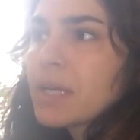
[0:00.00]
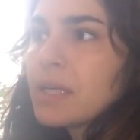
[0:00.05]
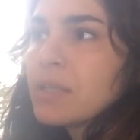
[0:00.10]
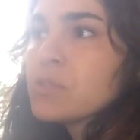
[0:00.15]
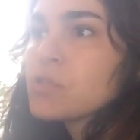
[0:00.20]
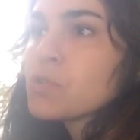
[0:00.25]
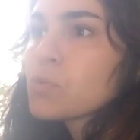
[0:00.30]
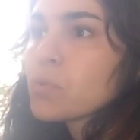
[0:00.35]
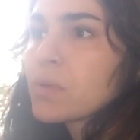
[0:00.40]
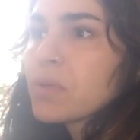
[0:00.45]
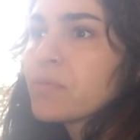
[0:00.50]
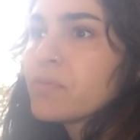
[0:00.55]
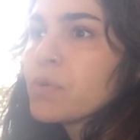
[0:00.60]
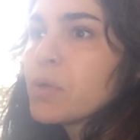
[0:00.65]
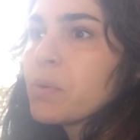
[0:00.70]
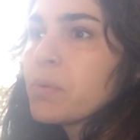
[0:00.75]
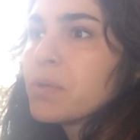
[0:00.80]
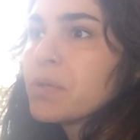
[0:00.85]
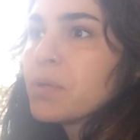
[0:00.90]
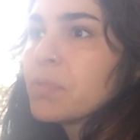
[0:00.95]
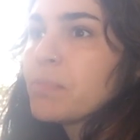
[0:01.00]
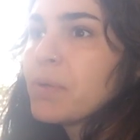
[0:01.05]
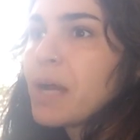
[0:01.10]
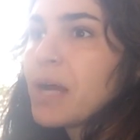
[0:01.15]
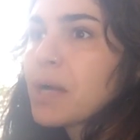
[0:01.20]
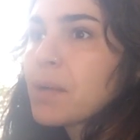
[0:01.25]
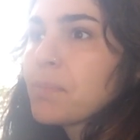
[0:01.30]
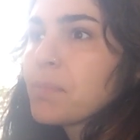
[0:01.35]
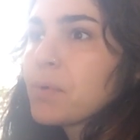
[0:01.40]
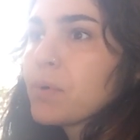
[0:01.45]
can sort of go on the
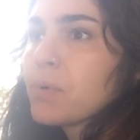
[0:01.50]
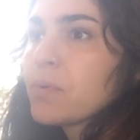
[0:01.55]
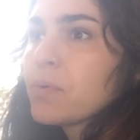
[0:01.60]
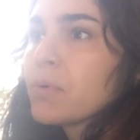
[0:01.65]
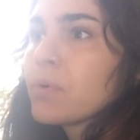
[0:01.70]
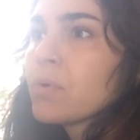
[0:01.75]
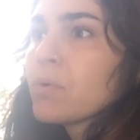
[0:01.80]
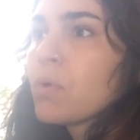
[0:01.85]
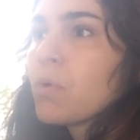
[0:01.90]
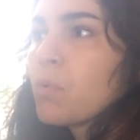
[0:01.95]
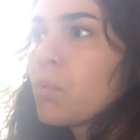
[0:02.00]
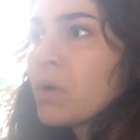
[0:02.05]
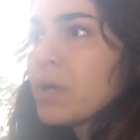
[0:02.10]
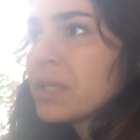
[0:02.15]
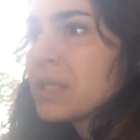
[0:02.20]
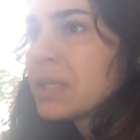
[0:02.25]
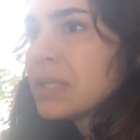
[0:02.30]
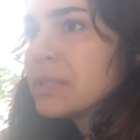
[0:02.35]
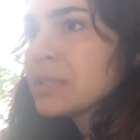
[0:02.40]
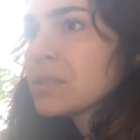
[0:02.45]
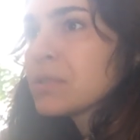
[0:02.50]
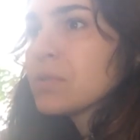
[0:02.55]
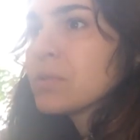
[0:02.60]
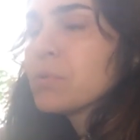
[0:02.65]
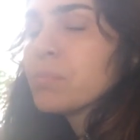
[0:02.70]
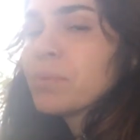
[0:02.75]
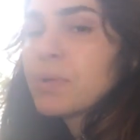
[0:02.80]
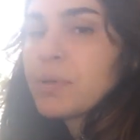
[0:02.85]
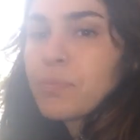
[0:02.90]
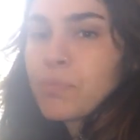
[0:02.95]
back burner or what needs a
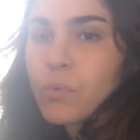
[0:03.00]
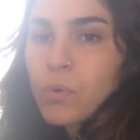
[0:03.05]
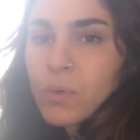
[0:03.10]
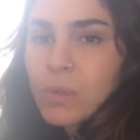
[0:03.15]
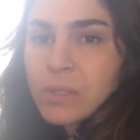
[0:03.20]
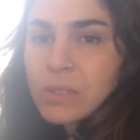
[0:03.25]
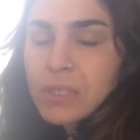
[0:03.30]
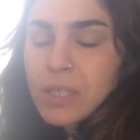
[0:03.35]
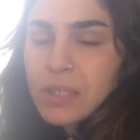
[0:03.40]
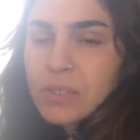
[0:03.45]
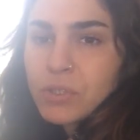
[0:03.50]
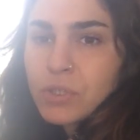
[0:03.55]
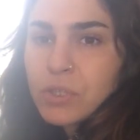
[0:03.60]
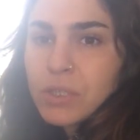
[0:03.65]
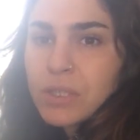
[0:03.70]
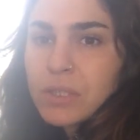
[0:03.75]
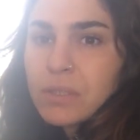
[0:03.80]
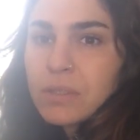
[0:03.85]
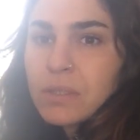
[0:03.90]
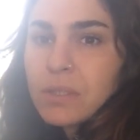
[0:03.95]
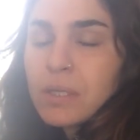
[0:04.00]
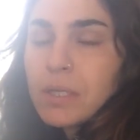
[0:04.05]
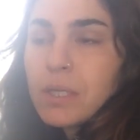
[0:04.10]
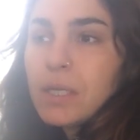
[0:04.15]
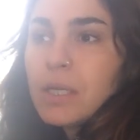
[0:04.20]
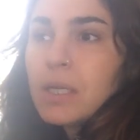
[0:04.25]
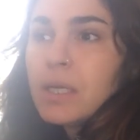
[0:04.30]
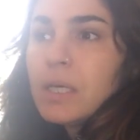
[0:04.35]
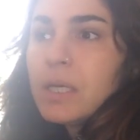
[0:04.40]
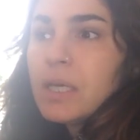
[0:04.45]
little bit more attention.
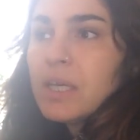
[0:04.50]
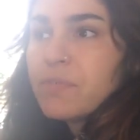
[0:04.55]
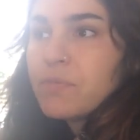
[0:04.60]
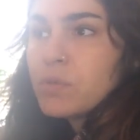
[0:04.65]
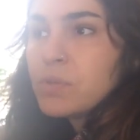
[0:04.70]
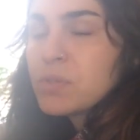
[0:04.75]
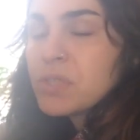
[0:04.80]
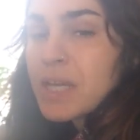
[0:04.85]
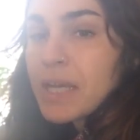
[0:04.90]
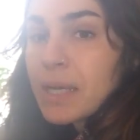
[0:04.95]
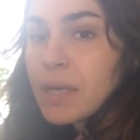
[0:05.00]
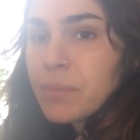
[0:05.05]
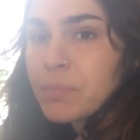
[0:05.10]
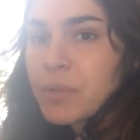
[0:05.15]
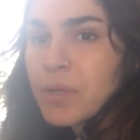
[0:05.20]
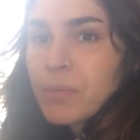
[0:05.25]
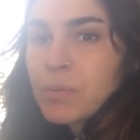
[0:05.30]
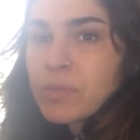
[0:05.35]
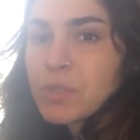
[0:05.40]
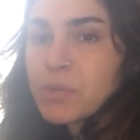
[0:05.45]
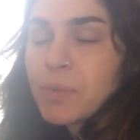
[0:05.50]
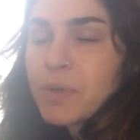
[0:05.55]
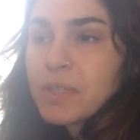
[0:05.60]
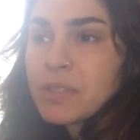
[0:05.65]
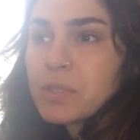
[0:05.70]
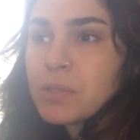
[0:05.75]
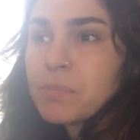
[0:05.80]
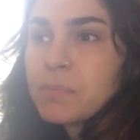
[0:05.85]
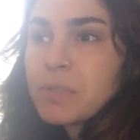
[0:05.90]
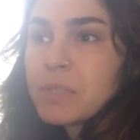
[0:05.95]
If you take up that
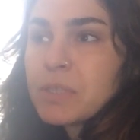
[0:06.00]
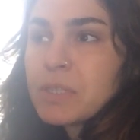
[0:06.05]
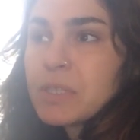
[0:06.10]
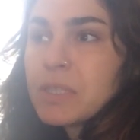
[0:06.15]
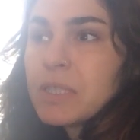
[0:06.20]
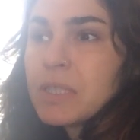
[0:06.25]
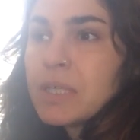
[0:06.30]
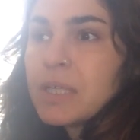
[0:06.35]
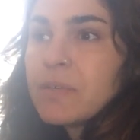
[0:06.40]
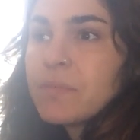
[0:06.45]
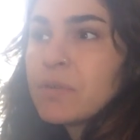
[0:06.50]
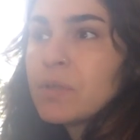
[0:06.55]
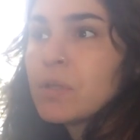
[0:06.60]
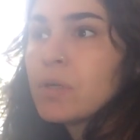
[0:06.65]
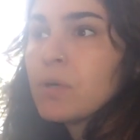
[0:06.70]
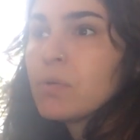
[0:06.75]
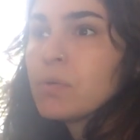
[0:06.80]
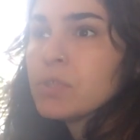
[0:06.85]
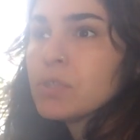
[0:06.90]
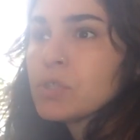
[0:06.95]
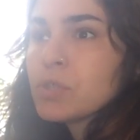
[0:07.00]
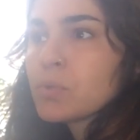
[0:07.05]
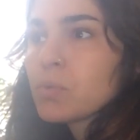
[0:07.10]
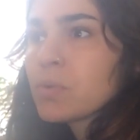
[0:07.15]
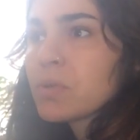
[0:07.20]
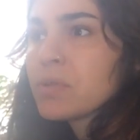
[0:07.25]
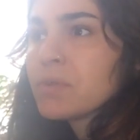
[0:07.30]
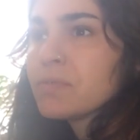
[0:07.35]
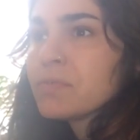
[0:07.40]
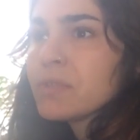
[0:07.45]
responsibility, even though it's
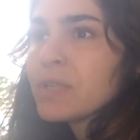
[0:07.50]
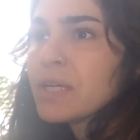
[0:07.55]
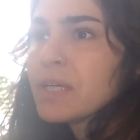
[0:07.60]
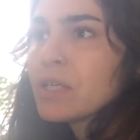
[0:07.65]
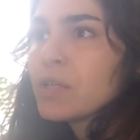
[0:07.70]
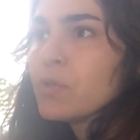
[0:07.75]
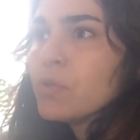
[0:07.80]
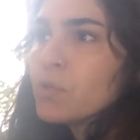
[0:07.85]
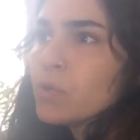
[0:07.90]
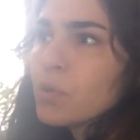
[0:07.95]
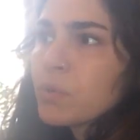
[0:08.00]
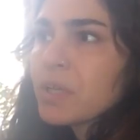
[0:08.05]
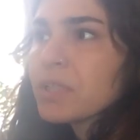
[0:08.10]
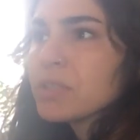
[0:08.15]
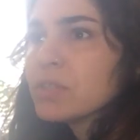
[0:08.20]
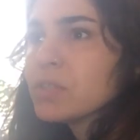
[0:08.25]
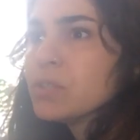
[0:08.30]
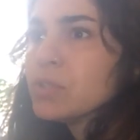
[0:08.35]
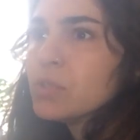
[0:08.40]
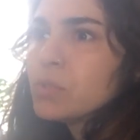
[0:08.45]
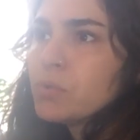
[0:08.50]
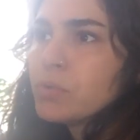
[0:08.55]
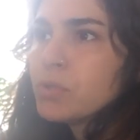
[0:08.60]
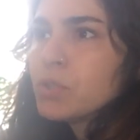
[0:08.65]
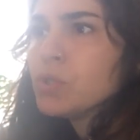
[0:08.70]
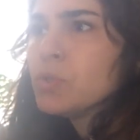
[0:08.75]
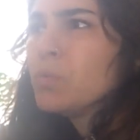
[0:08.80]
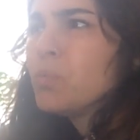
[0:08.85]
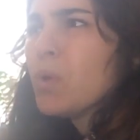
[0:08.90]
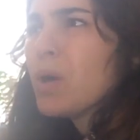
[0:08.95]
sort of like you don't get to do
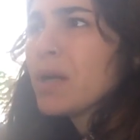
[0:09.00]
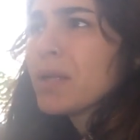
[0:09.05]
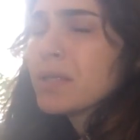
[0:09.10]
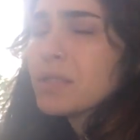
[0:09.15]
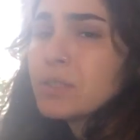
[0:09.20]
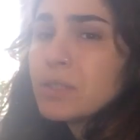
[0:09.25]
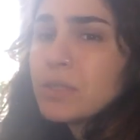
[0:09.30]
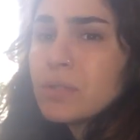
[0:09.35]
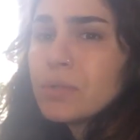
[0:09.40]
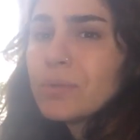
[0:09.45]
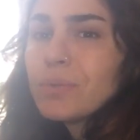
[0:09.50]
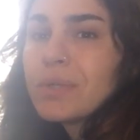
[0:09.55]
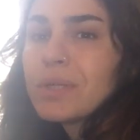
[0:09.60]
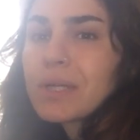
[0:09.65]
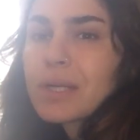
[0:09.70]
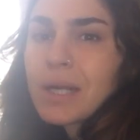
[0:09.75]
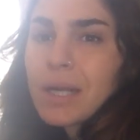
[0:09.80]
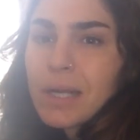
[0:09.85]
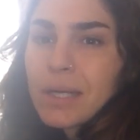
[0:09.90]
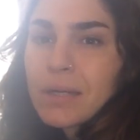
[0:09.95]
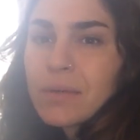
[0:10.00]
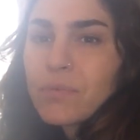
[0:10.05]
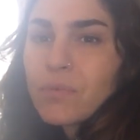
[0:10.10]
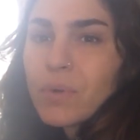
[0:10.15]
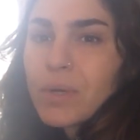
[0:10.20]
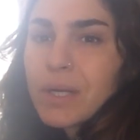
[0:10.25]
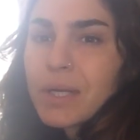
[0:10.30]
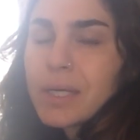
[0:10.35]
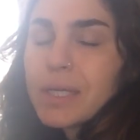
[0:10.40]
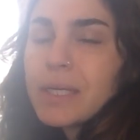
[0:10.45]
what you want to do in a kind of
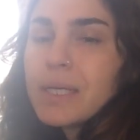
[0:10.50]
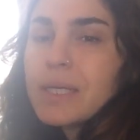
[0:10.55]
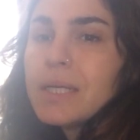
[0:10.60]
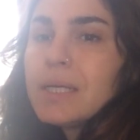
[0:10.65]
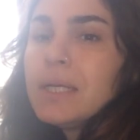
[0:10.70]
way,